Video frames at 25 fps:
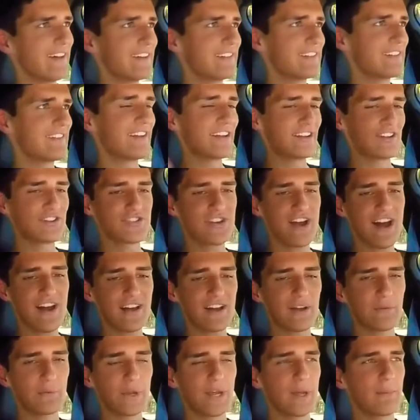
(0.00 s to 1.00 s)
sitting
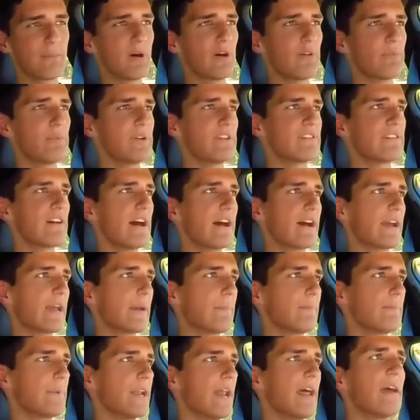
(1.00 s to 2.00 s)
shotgun. We could both be
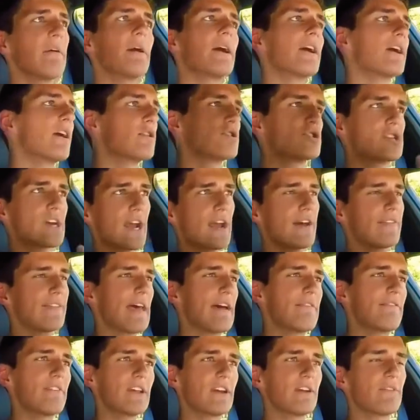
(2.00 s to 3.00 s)
talking, but anyway, go check out
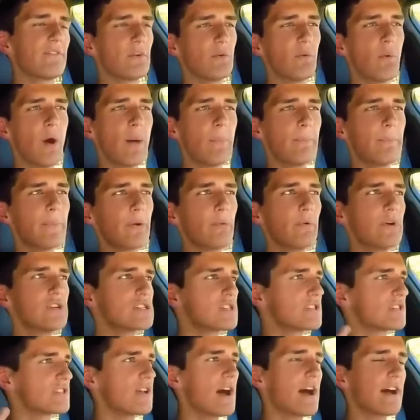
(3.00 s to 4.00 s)
that video if you want. But we
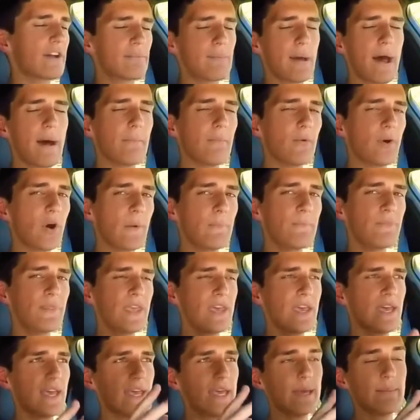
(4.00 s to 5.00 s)
just talked about more
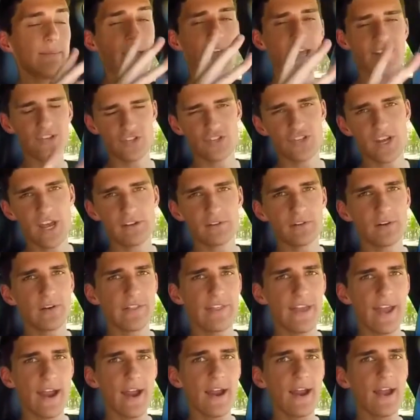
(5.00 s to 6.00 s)
eBay in
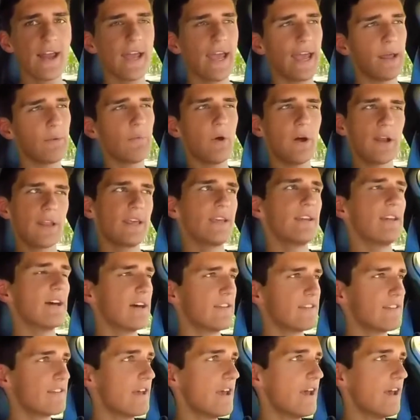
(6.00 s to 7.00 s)
general there and what he
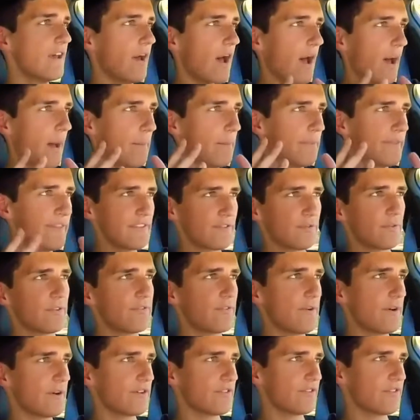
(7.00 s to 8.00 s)
does, but this
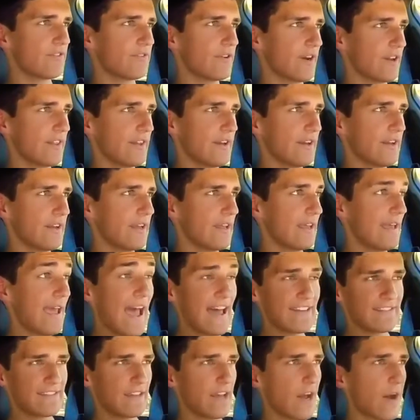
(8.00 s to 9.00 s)
one's focused strictly on
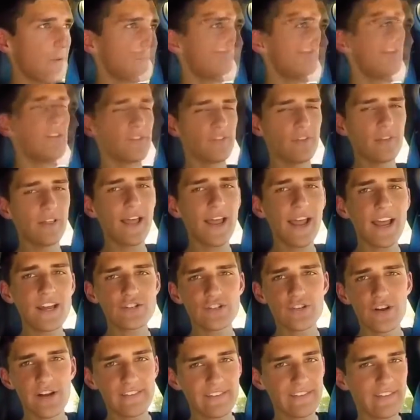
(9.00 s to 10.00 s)
SEO. So like I
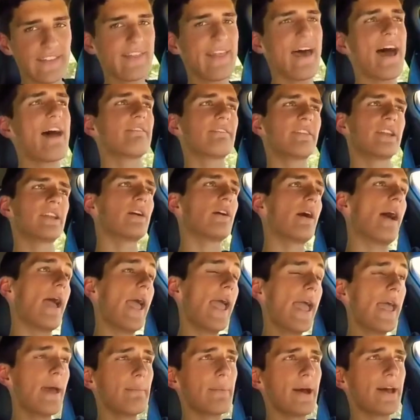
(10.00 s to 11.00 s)
stressed in that video
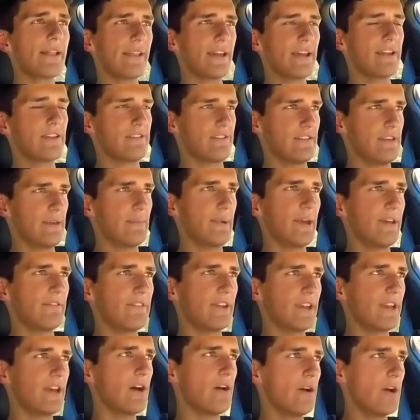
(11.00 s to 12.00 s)
and my latest eBay
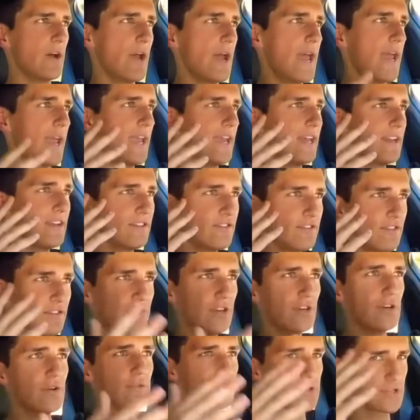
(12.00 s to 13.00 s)
video, it is
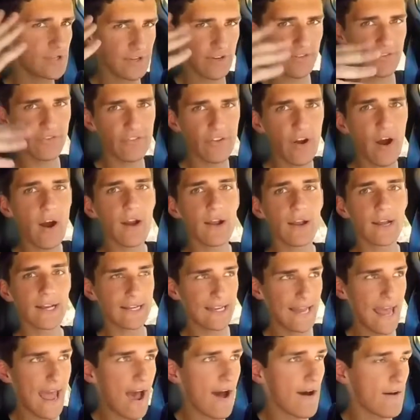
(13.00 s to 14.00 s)
huge to start
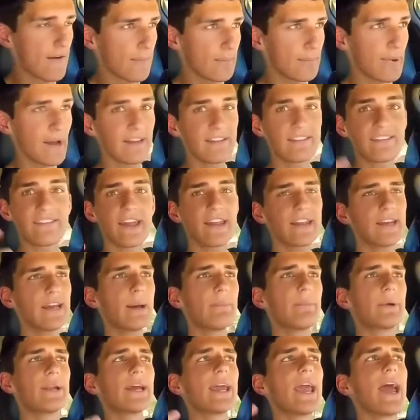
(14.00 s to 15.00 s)
now by setting
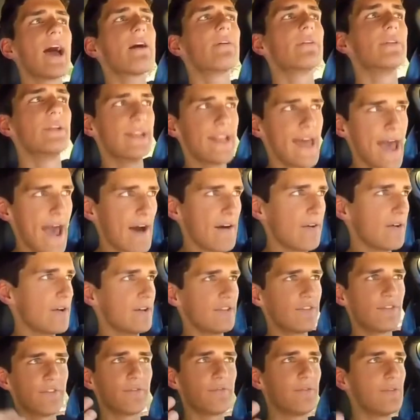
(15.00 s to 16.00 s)
up an account now.
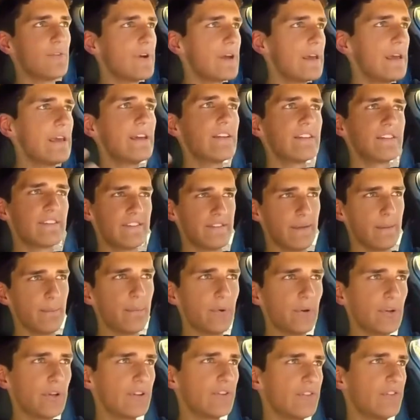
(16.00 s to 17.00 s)
It's free,
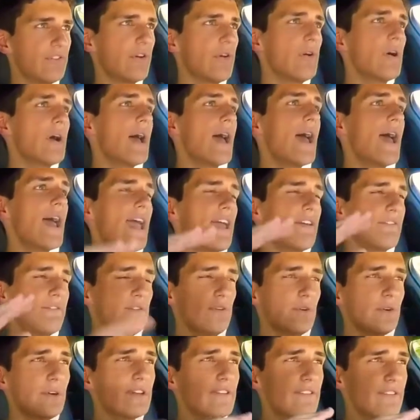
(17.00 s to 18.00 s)
simple to do. If
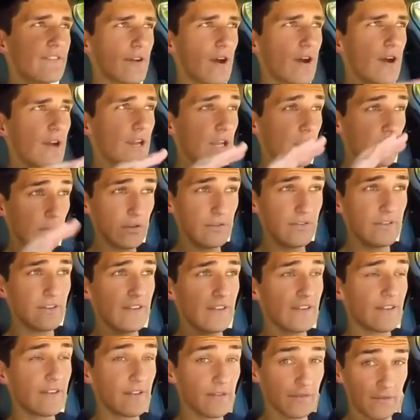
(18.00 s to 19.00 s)
you can start
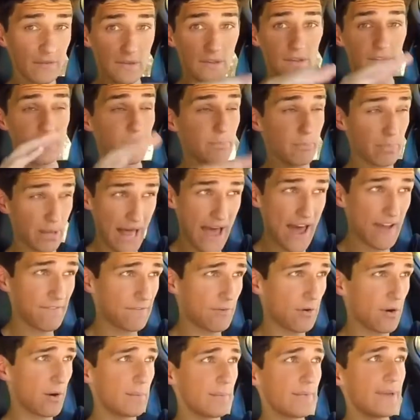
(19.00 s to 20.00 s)
using the
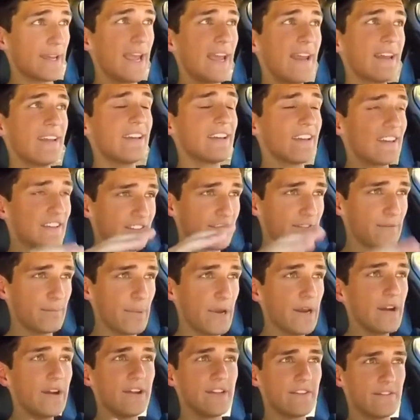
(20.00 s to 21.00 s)
platform, gaining
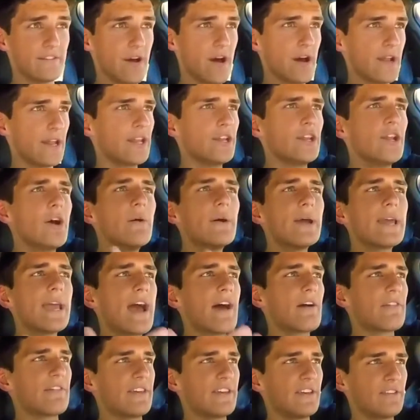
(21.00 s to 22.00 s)
experience on it, knowing
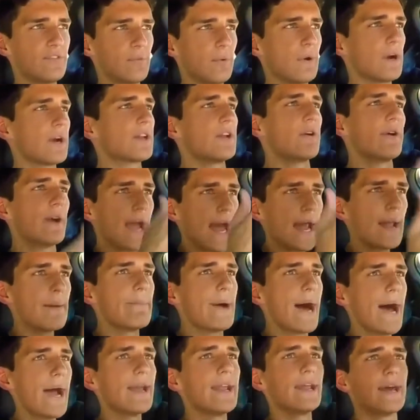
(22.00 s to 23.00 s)
how things work, knowing how to
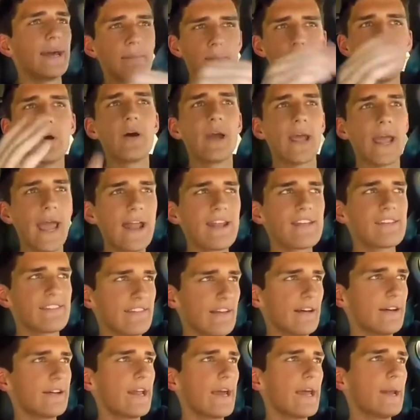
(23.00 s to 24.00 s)
buy an item, knowing how to
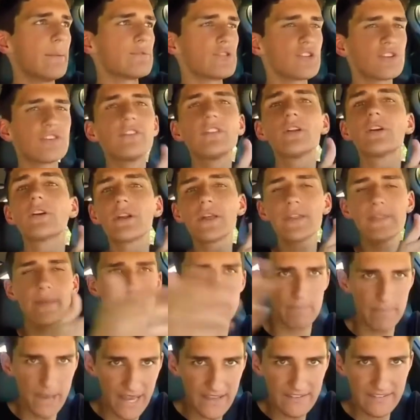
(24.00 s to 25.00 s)
sell an item, just learning the
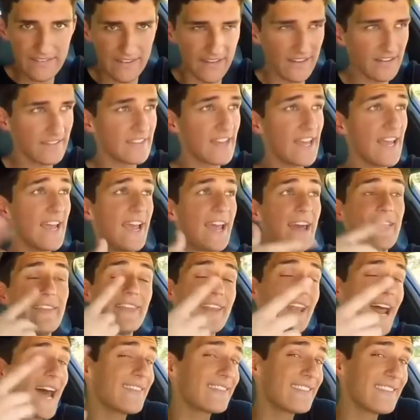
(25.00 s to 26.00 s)
basics, and
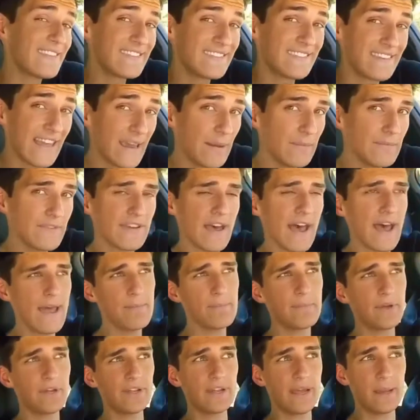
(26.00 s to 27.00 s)
then at the same
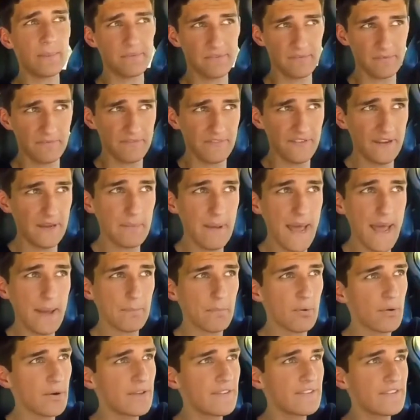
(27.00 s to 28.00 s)
time building up some
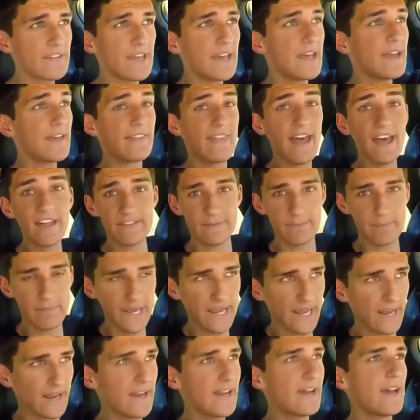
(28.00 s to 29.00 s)
feedback points, that's
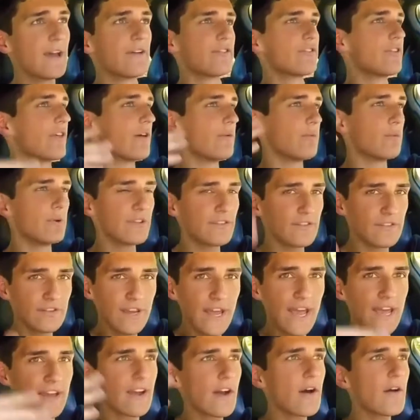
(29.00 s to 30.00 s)
big. So that once you
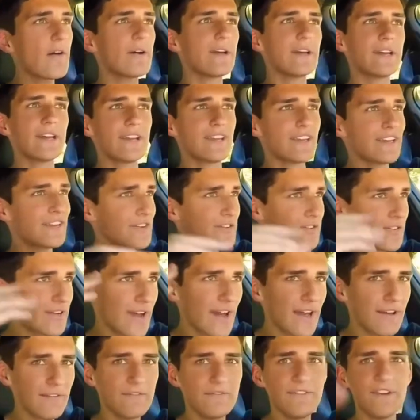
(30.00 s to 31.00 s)
get going and you
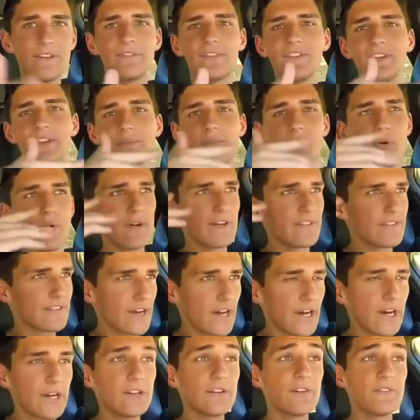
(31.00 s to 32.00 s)
get 50 points,
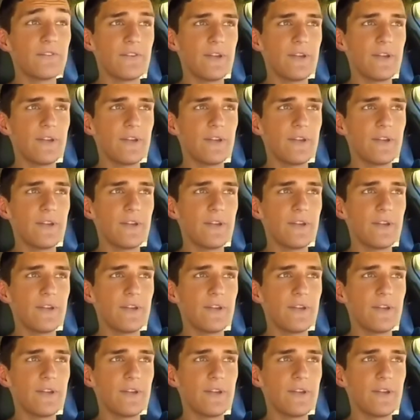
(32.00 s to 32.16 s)
100